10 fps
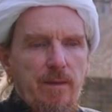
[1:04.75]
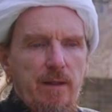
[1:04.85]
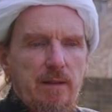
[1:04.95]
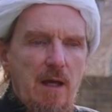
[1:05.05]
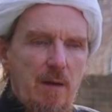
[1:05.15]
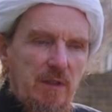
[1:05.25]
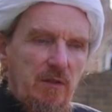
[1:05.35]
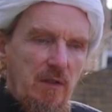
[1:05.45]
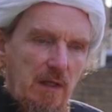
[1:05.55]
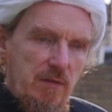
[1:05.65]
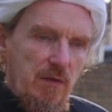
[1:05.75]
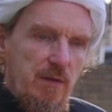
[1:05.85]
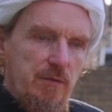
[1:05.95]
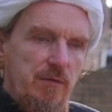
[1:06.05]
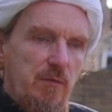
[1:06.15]
In coming together
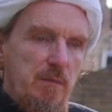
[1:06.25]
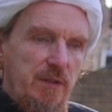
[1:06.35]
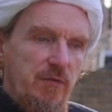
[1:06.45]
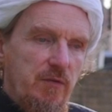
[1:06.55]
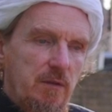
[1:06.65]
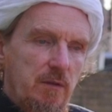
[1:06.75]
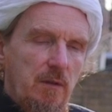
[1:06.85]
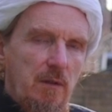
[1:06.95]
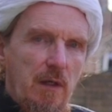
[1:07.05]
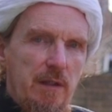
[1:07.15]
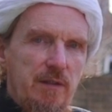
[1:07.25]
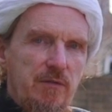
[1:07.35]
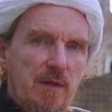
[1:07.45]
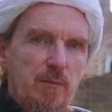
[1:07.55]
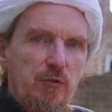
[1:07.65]
there is mercy, and in
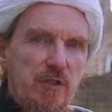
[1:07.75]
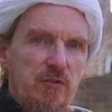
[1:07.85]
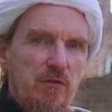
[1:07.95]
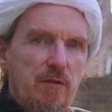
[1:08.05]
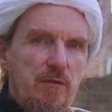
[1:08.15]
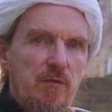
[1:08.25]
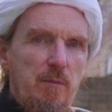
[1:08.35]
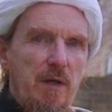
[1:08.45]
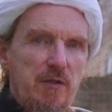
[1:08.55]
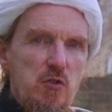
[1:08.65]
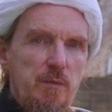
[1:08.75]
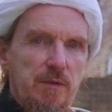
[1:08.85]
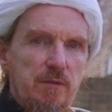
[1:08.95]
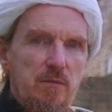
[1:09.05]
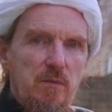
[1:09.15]
separation there is a punishment.